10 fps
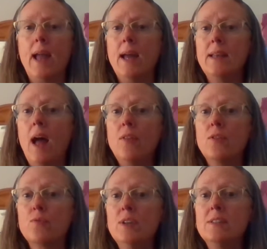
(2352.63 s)
And now
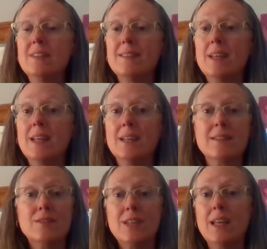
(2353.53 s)
the recent thing is
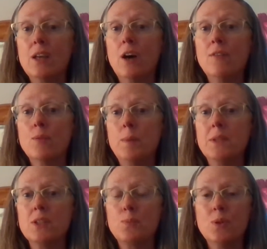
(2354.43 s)
they're taking over
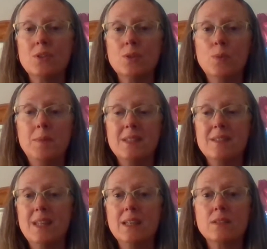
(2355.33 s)
women's sports and women's
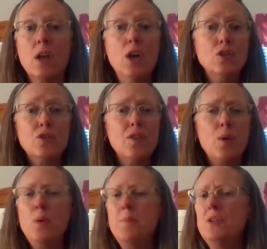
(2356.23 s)
things, so
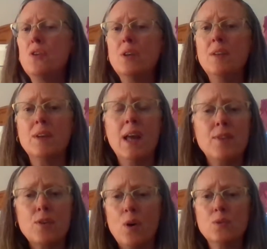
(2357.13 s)
that women don't even have
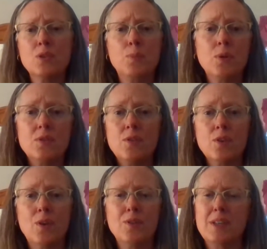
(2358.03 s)
their own sports and their
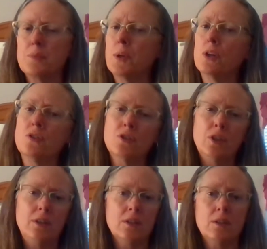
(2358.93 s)
own things, because
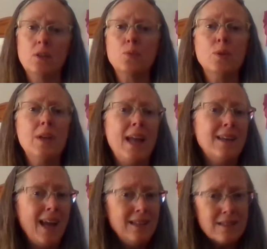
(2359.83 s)
goodness knows we're
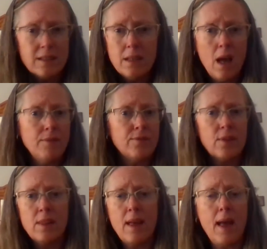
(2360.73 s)
not nice enough
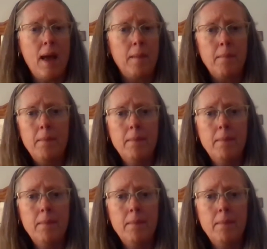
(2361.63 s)
for them.